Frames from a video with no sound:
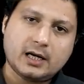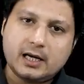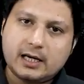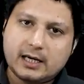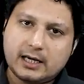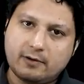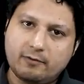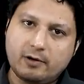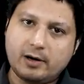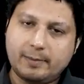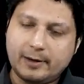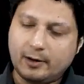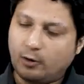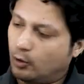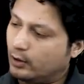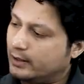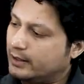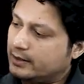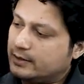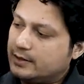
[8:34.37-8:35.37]
he will be
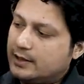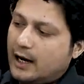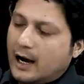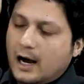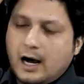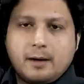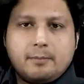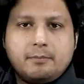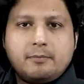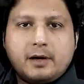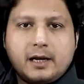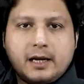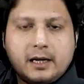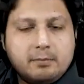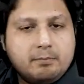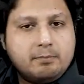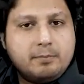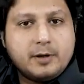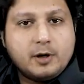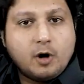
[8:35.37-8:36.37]
holding the arm
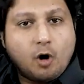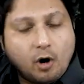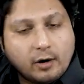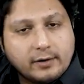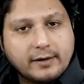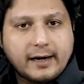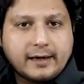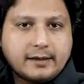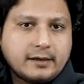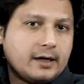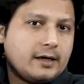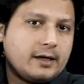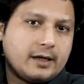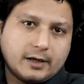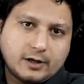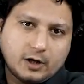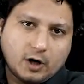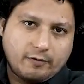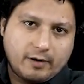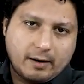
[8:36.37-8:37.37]
in beyond 90
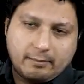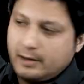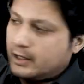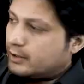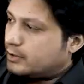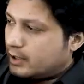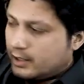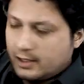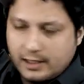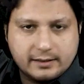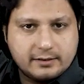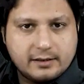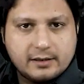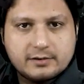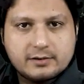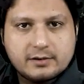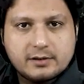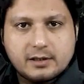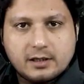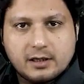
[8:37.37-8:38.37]
degree of abduction like
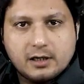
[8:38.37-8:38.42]
this.